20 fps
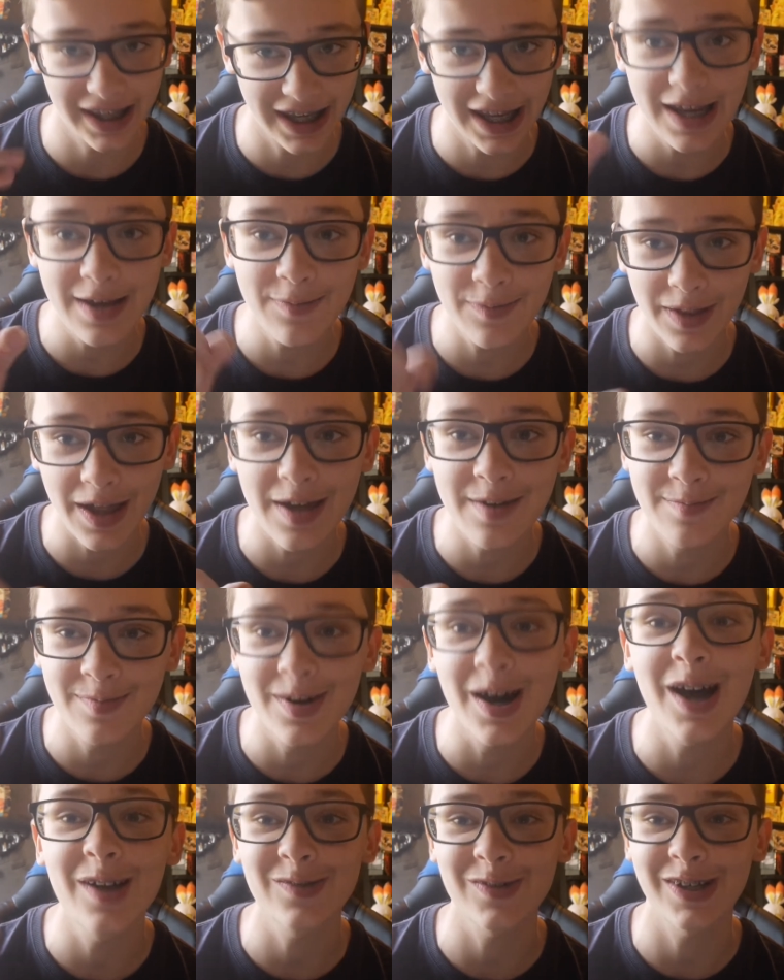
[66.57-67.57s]
Keep that in
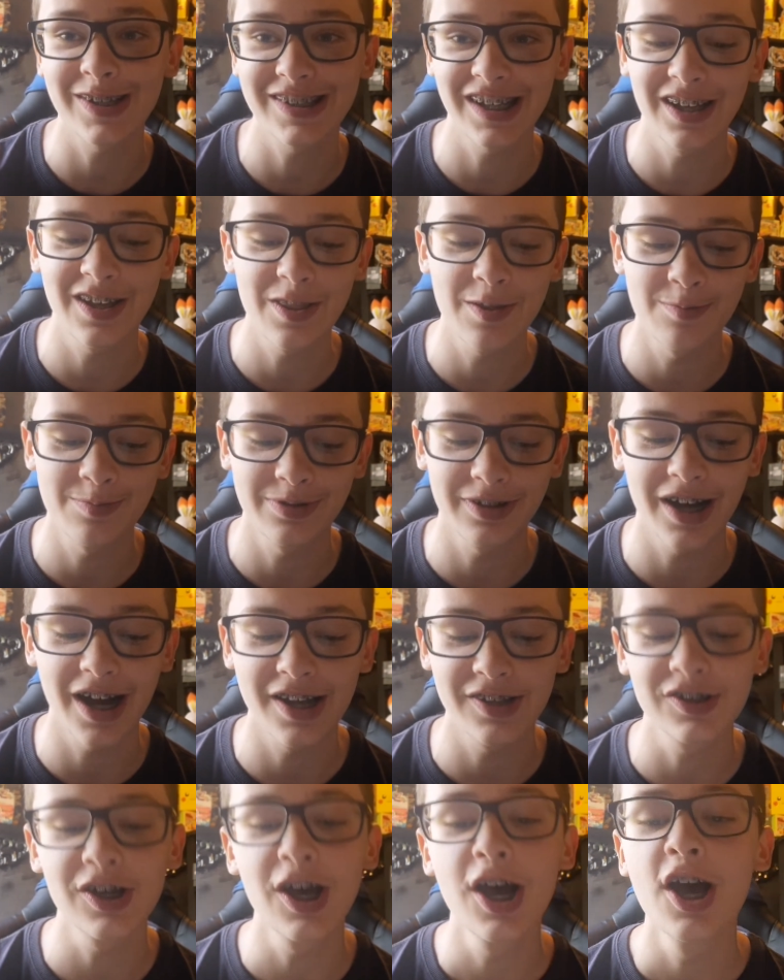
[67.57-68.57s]
mind when I tell you the
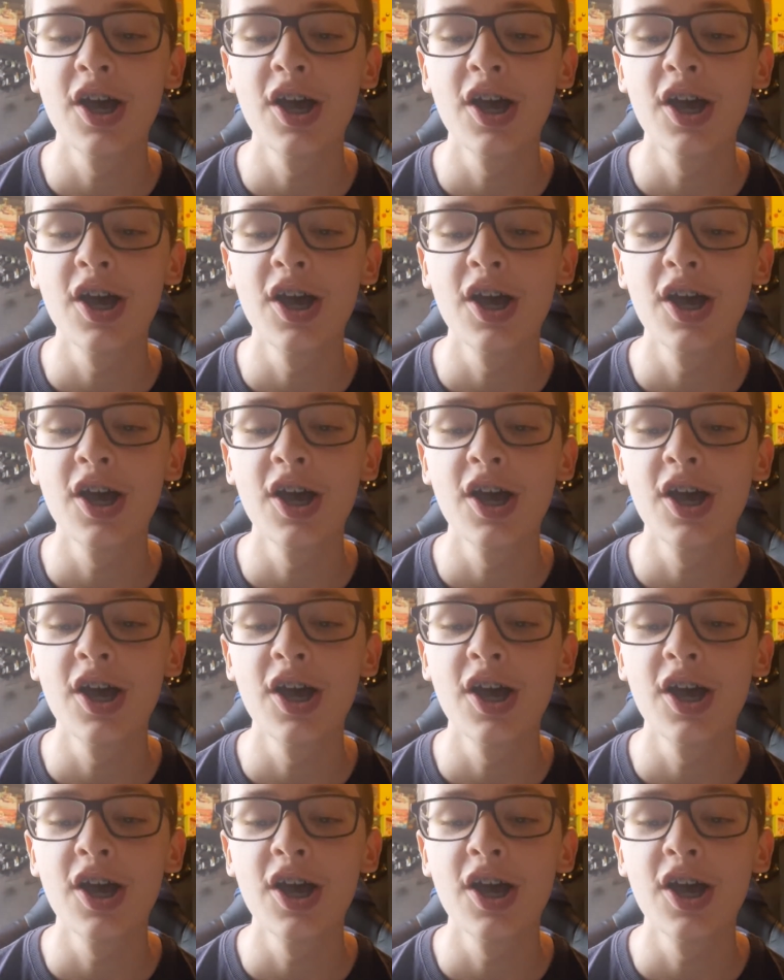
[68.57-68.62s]
price.